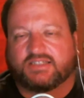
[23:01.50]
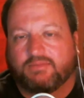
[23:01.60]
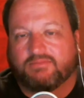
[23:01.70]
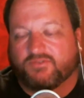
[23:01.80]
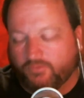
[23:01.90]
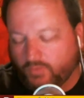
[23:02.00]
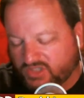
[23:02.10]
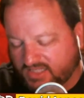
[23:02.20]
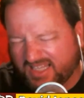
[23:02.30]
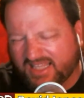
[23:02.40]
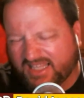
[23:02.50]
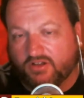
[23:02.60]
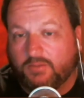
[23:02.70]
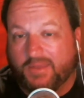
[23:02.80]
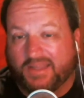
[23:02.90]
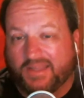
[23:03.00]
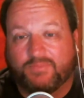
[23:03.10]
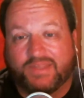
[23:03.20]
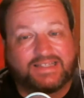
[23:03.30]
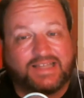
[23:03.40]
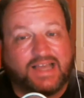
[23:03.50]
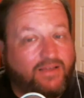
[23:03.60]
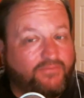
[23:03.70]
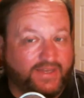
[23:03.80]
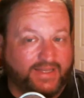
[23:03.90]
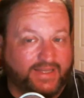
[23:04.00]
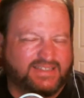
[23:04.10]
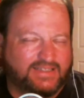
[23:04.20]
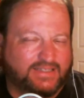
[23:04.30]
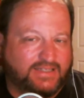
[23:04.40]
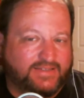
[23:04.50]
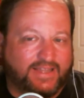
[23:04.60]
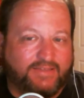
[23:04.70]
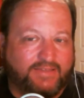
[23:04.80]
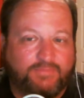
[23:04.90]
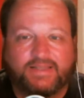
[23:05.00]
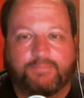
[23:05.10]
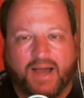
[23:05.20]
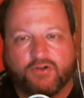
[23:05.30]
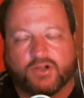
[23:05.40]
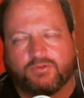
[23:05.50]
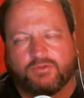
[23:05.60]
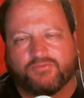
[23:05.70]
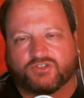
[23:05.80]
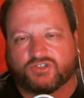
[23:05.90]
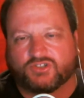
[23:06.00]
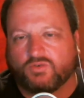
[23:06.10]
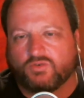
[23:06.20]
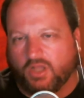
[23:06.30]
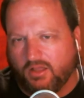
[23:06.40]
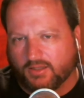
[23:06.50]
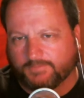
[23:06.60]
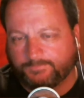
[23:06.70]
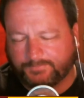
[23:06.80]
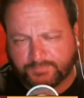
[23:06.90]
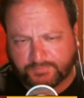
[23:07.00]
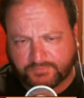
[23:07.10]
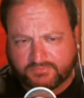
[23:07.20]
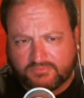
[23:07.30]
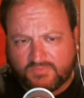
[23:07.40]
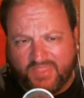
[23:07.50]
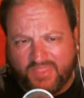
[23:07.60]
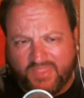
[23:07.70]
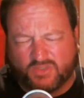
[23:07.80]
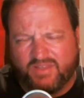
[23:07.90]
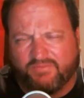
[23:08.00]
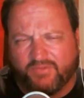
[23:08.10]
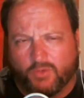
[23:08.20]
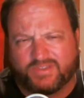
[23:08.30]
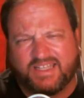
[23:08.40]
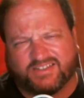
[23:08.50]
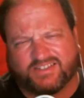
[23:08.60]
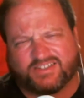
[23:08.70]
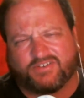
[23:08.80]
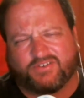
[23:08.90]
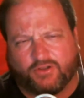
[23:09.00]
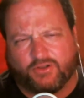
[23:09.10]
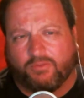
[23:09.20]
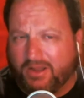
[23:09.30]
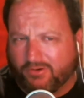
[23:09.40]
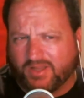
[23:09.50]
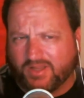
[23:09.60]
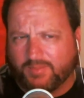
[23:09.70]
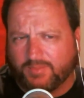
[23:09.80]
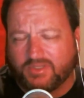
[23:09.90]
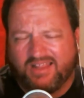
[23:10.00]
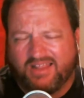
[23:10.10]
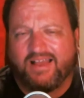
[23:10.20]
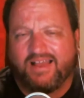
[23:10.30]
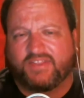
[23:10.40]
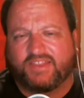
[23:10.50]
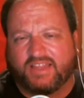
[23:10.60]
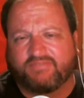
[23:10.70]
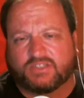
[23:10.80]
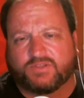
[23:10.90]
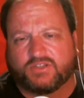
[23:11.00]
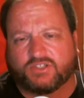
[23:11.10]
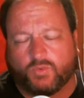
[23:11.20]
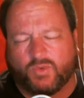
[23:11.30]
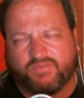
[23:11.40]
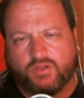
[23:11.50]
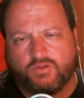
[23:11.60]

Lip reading: from what she said later on about them being confident. They've been the power couple for so long. That swing vote, which I don't necessarily think they're a power couple. I think they've just been the swing vote.